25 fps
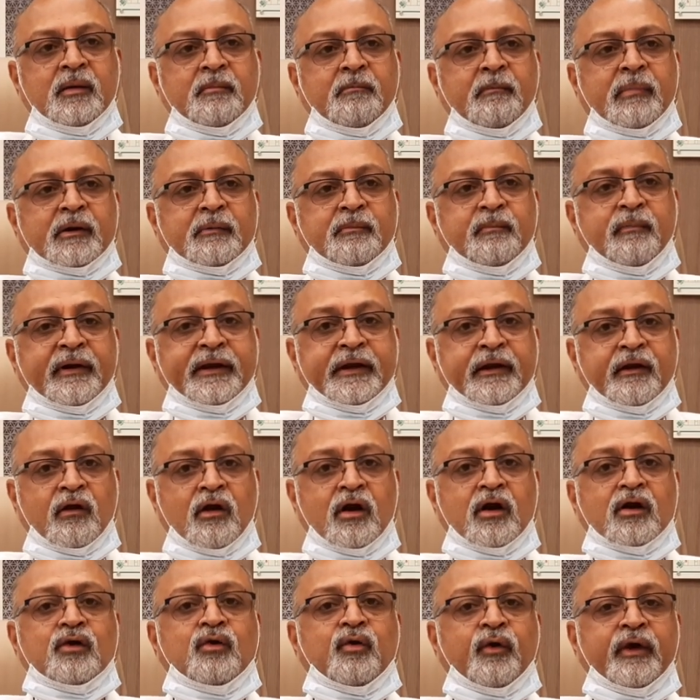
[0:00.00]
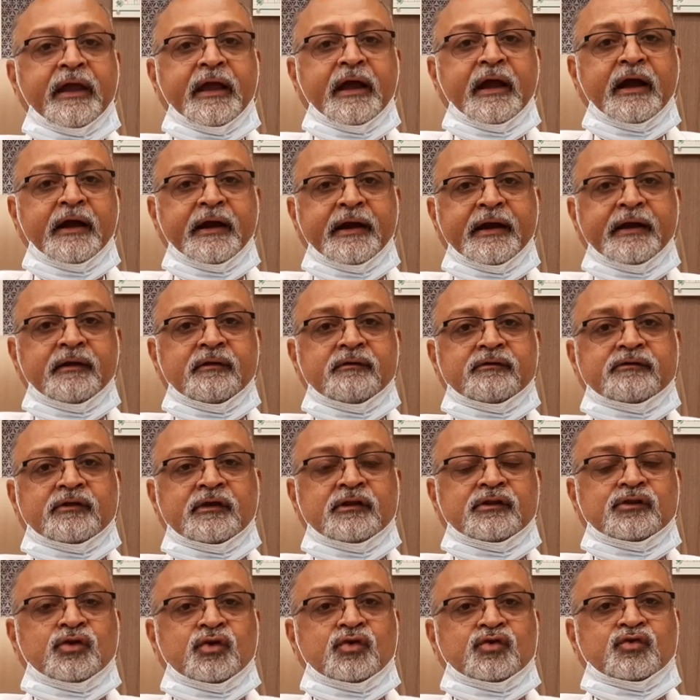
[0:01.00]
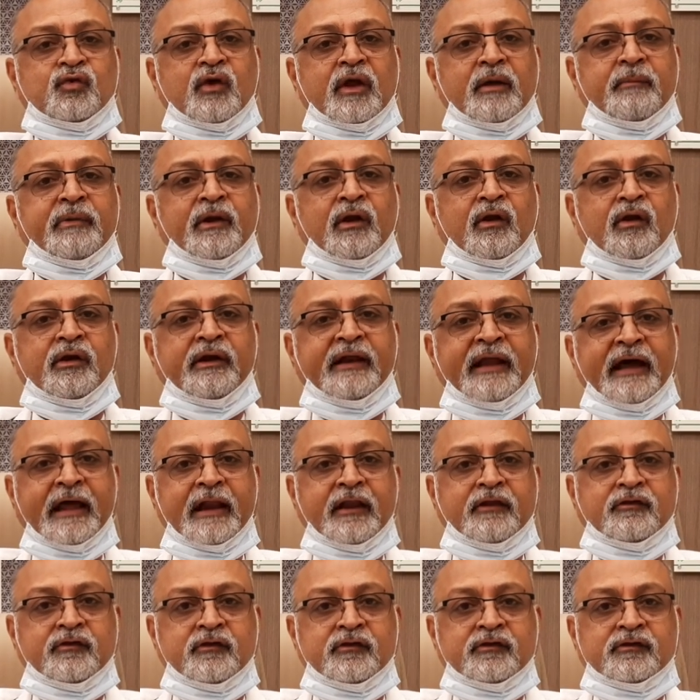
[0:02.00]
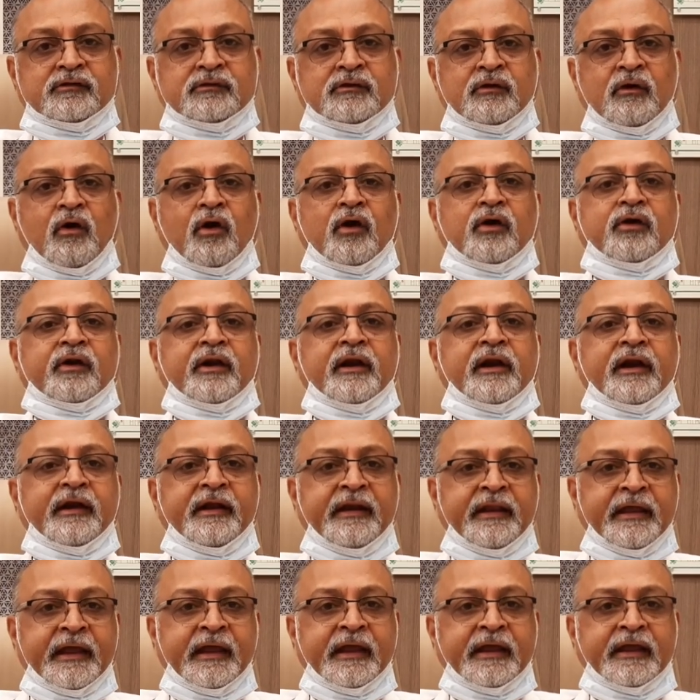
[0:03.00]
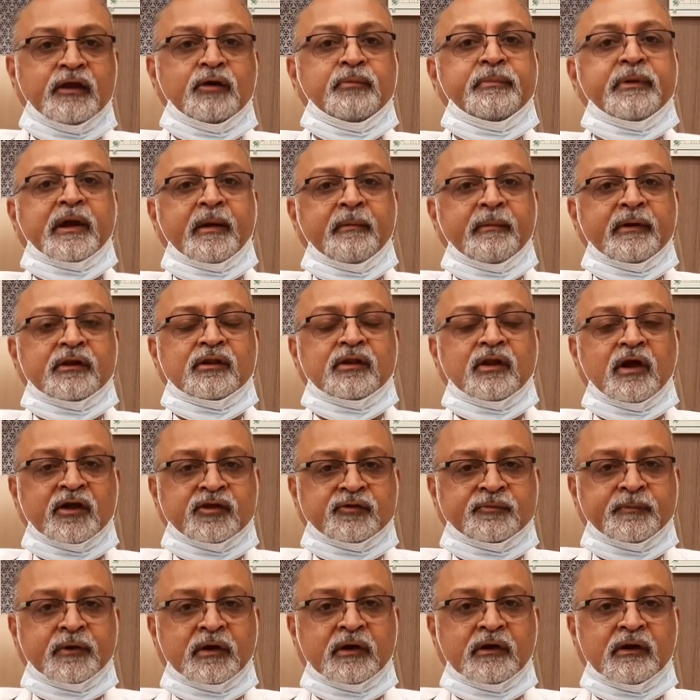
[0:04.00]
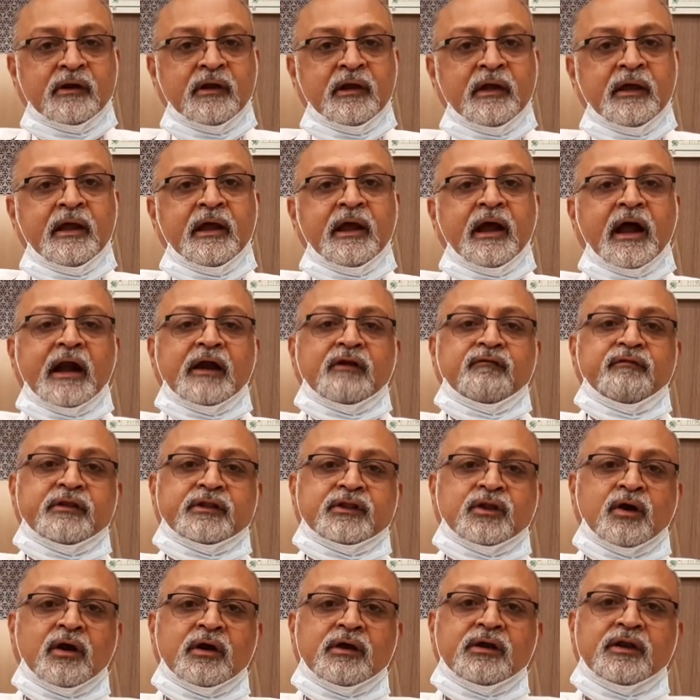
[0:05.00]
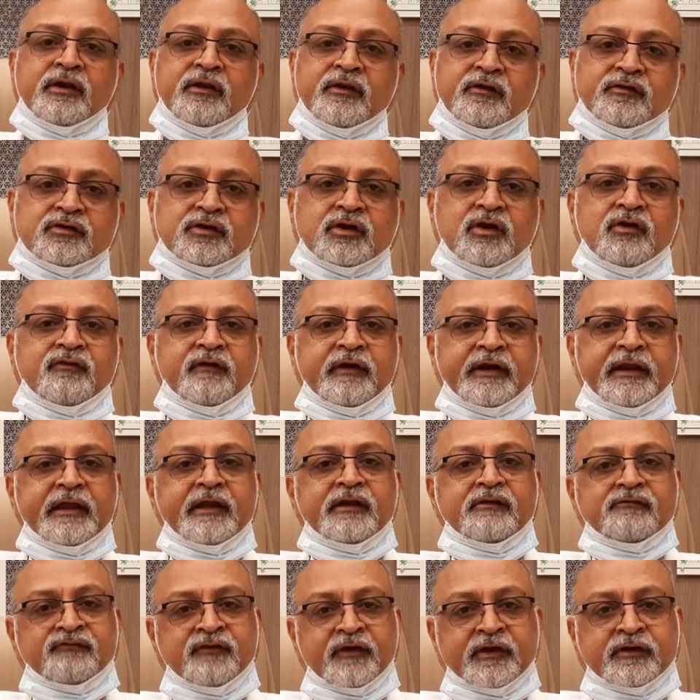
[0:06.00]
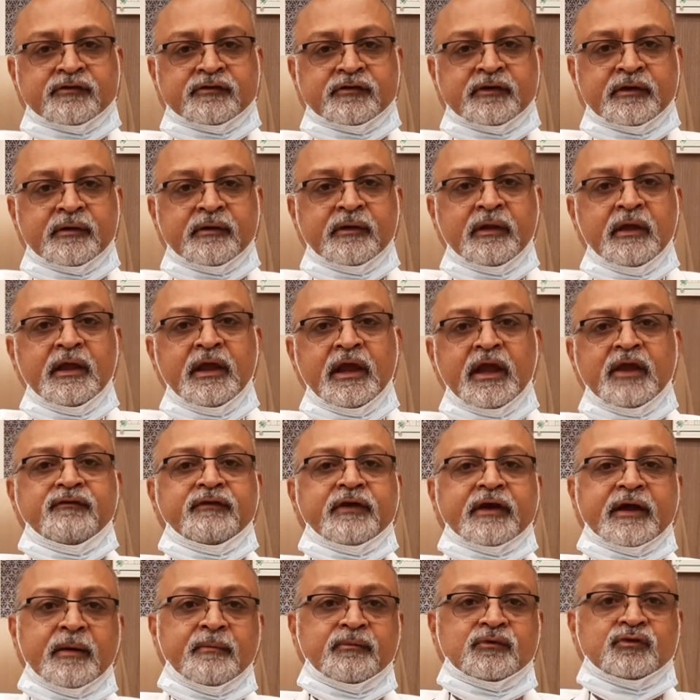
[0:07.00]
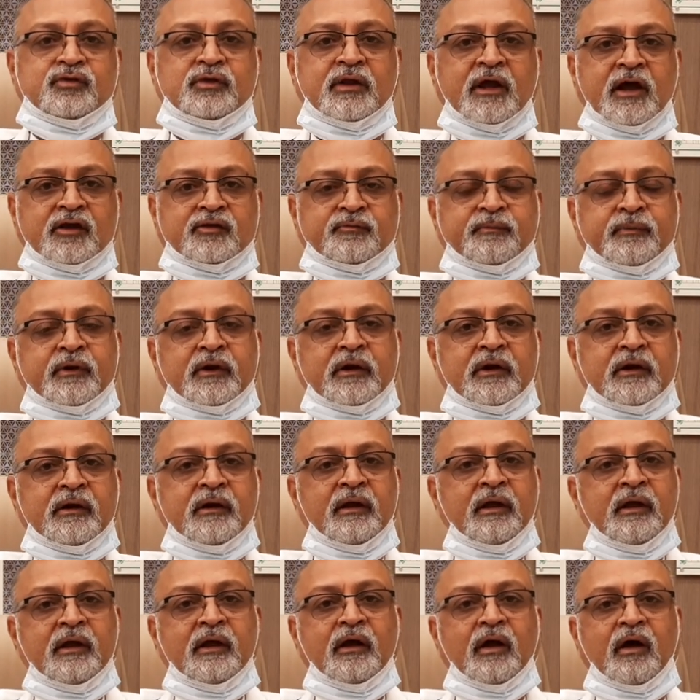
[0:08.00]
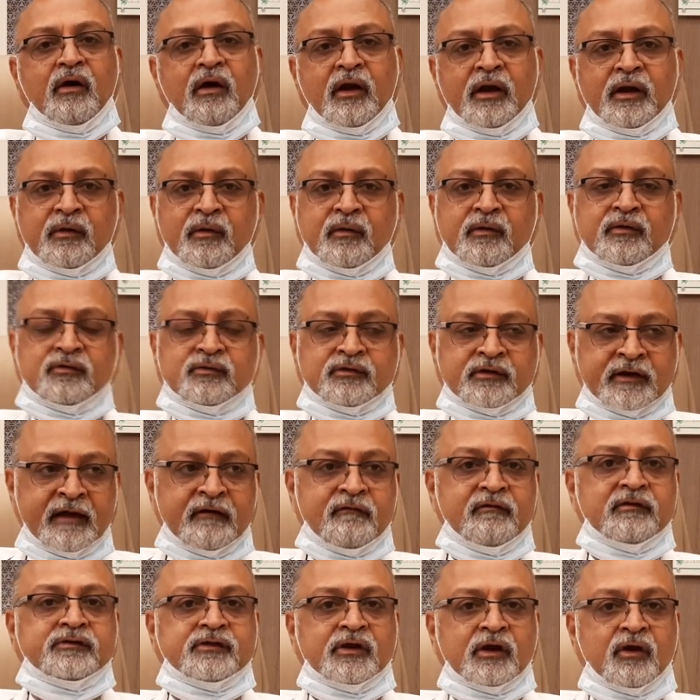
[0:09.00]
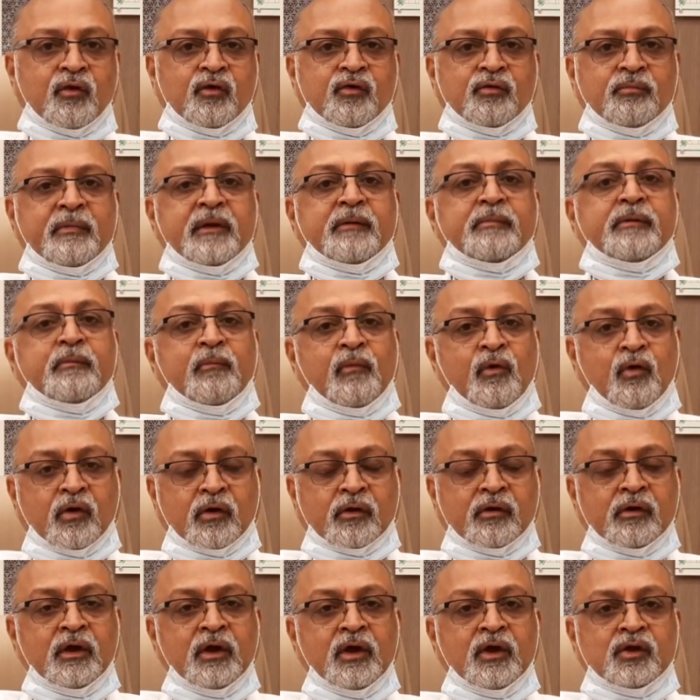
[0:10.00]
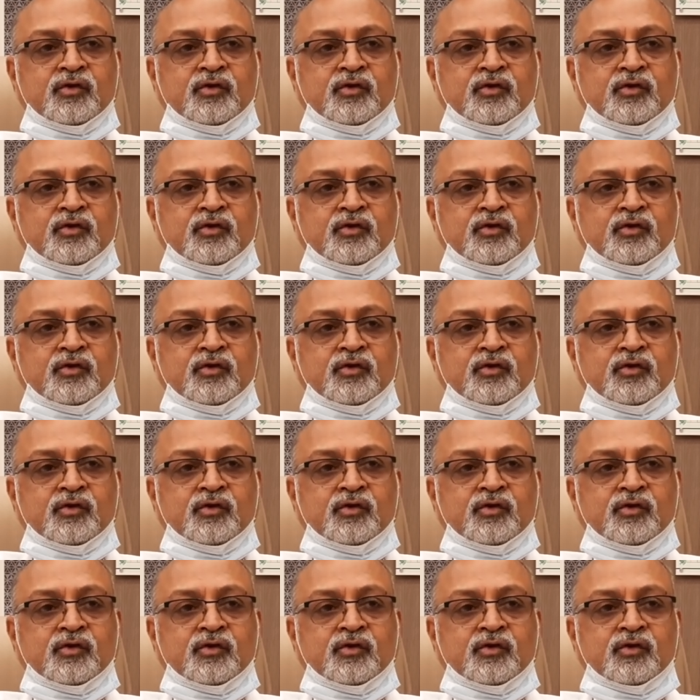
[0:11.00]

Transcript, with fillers: But by not going ahead, Santosh would have been on dialysis alternate day, he'll be coming to the hospital. And we thought the risk of getting infection if he comes to hospital and travels around maybe more.